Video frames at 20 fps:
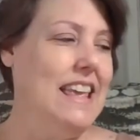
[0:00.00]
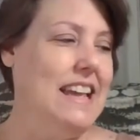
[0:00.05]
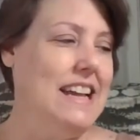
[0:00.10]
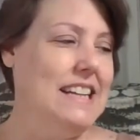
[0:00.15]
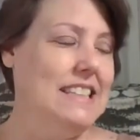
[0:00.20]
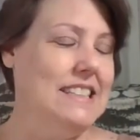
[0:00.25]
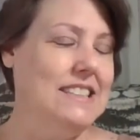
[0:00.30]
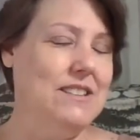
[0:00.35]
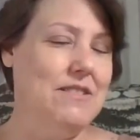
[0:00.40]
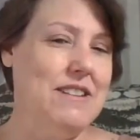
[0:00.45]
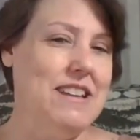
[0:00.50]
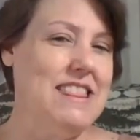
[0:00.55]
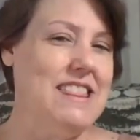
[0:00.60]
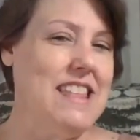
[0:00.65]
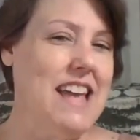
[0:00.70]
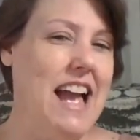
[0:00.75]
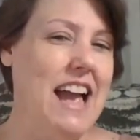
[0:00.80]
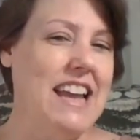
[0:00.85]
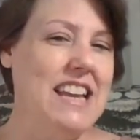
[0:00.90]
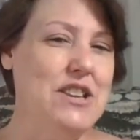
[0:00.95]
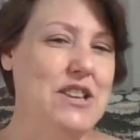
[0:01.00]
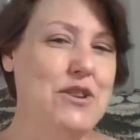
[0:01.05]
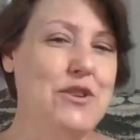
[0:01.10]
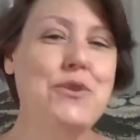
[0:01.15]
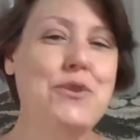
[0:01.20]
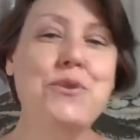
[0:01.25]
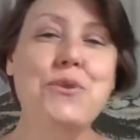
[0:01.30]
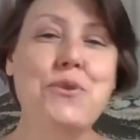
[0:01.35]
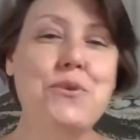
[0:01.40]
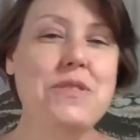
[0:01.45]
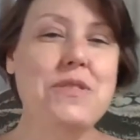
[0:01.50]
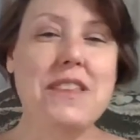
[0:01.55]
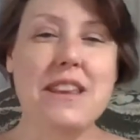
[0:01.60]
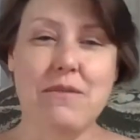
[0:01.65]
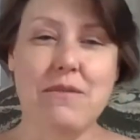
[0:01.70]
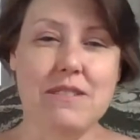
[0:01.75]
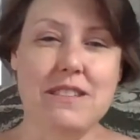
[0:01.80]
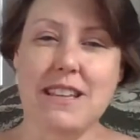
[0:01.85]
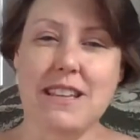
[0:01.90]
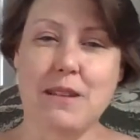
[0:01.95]
So I knew that it
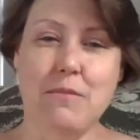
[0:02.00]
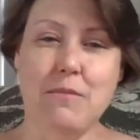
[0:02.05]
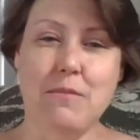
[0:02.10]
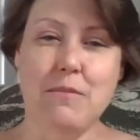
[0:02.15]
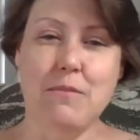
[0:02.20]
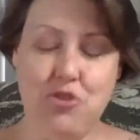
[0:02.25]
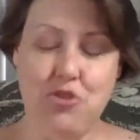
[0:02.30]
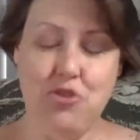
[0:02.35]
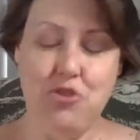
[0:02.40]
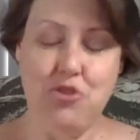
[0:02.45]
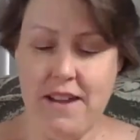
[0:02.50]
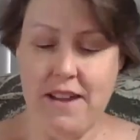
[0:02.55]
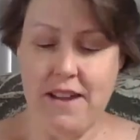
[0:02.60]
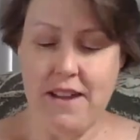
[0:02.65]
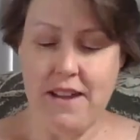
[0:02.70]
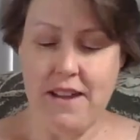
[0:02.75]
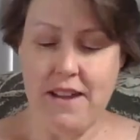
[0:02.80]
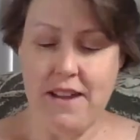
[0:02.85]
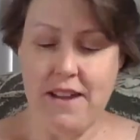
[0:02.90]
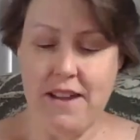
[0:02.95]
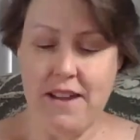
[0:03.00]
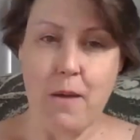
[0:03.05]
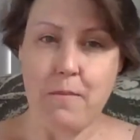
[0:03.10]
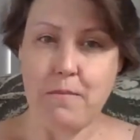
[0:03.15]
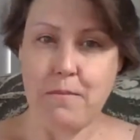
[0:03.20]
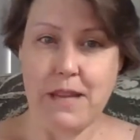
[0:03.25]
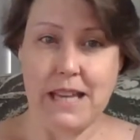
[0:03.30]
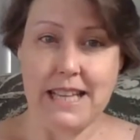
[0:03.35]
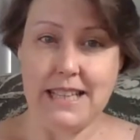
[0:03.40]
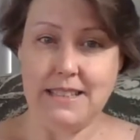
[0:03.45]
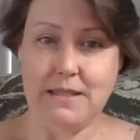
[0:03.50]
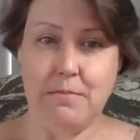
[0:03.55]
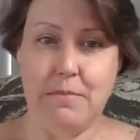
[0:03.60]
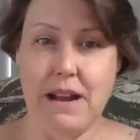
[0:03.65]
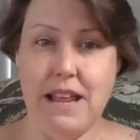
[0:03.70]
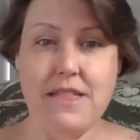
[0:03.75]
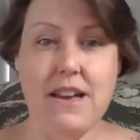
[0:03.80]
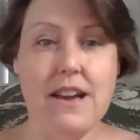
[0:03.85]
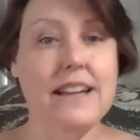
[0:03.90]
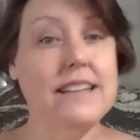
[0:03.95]
was going to be too bright for my pumpkins, but I
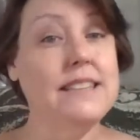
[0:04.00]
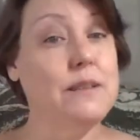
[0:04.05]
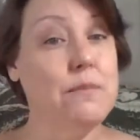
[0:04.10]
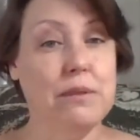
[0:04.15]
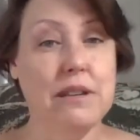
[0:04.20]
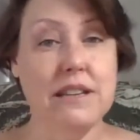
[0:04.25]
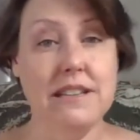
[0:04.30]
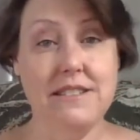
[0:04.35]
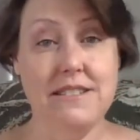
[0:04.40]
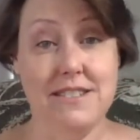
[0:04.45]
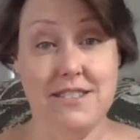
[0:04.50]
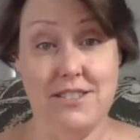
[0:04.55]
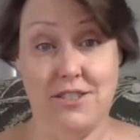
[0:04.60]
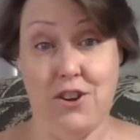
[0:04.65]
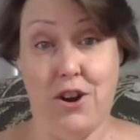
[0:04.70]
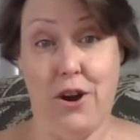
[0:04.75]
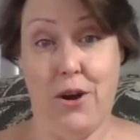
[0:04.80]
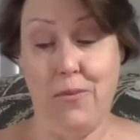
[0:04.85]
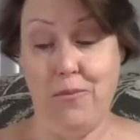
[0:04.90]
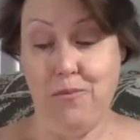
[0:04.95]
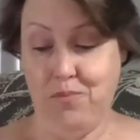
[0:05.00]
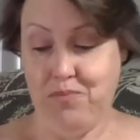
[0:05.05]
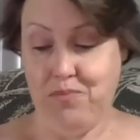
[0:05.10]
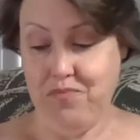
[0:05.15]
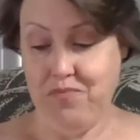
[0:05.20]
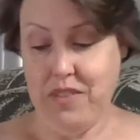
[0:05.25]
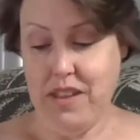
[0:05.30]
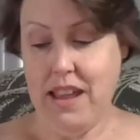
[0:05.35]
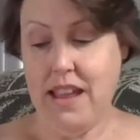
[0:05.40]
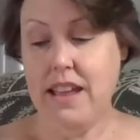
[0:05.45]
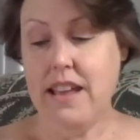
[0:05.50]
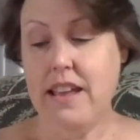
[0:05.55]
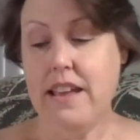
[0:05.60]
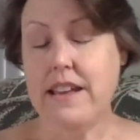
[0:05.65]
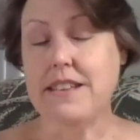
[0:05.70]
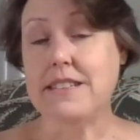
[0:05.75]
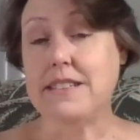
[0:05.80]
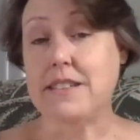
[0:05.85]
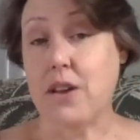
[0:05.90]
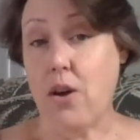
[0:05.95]
thought it's a place to start.
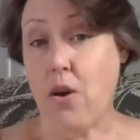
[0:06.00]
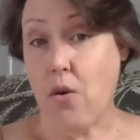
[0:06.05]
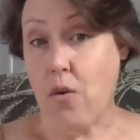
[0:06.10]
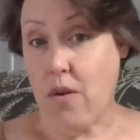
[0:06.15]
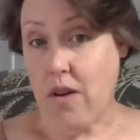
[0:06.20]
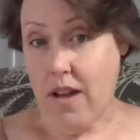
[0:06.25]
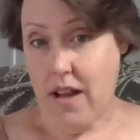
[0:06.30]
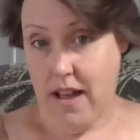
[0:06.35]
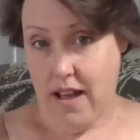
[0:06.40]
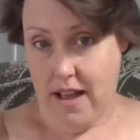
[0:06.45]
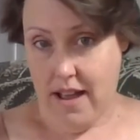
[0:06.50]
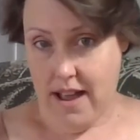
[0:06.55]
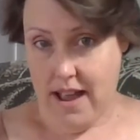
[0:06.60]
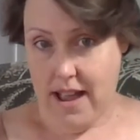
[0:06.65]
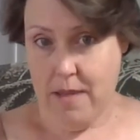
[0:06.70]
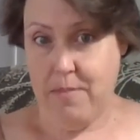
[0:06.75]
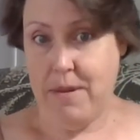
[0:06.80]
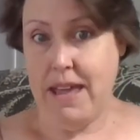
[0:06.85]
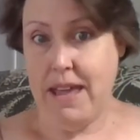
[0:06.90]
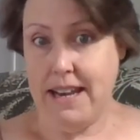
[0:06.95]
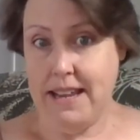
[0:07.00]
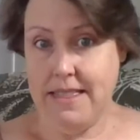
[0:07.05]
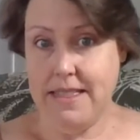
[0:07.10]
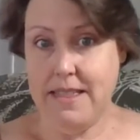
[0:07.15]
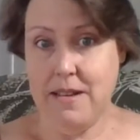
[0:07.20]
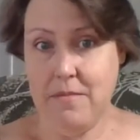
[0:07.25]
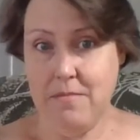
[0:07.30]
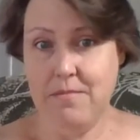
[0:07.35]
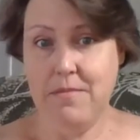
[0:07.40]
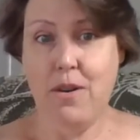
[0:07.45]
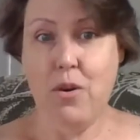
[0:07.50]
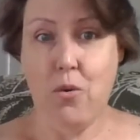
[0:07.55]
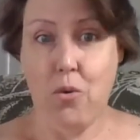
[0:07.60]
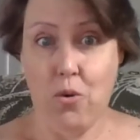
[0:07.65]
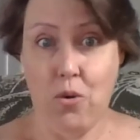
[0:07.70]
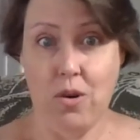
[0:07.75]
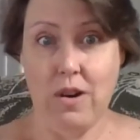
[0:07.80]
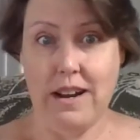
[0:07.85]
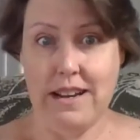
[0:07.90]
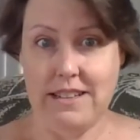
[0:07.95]
So I painted them
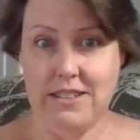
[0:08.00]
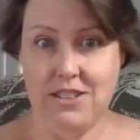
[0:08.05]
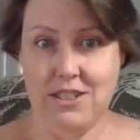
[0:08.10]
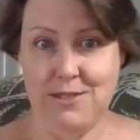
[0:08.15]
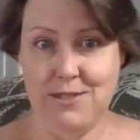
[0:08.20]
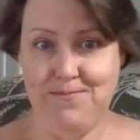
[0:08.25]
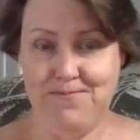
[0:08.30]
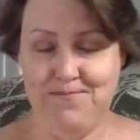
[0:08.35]
orange.